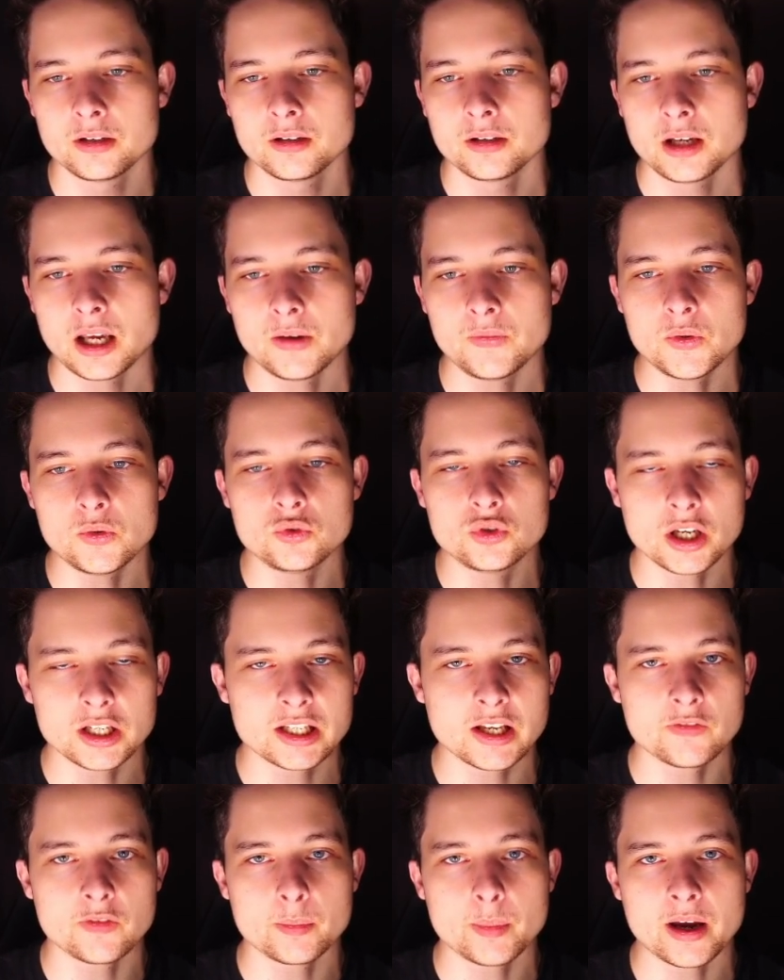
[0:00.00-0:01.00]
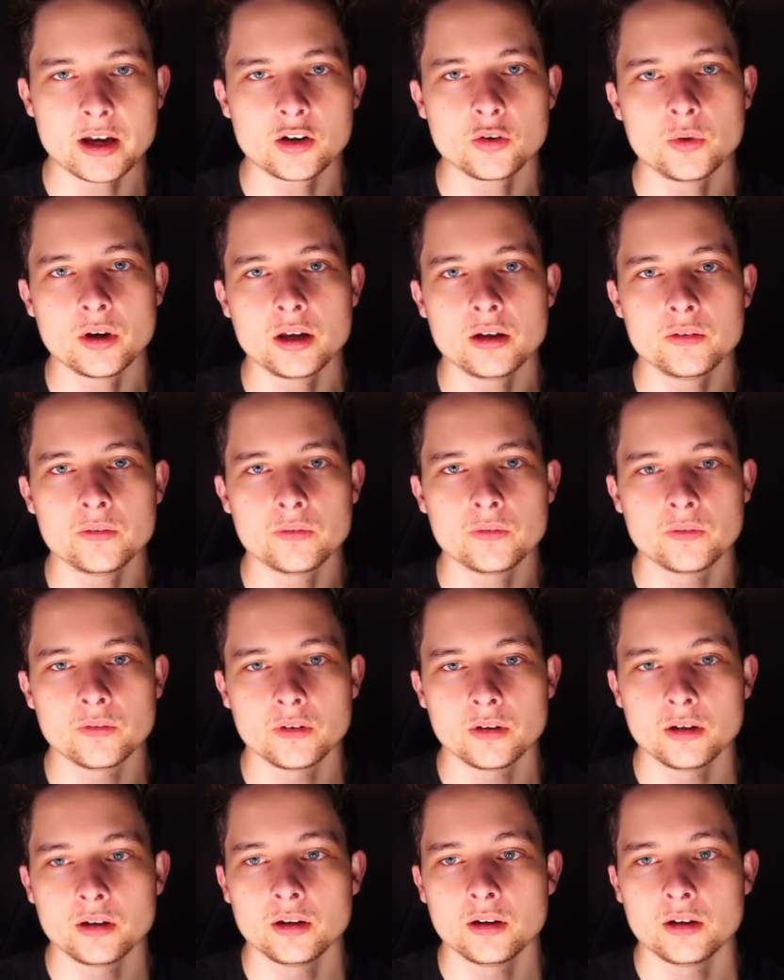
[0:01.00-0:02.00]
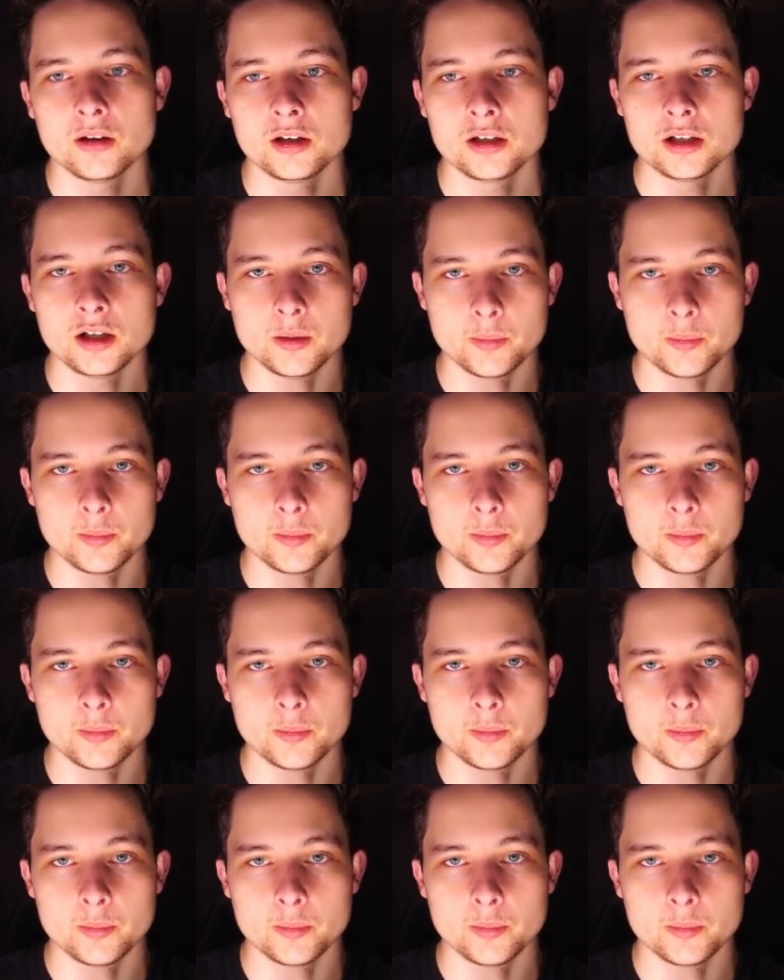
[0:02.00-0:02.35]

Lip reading: If you just have a microwave, you're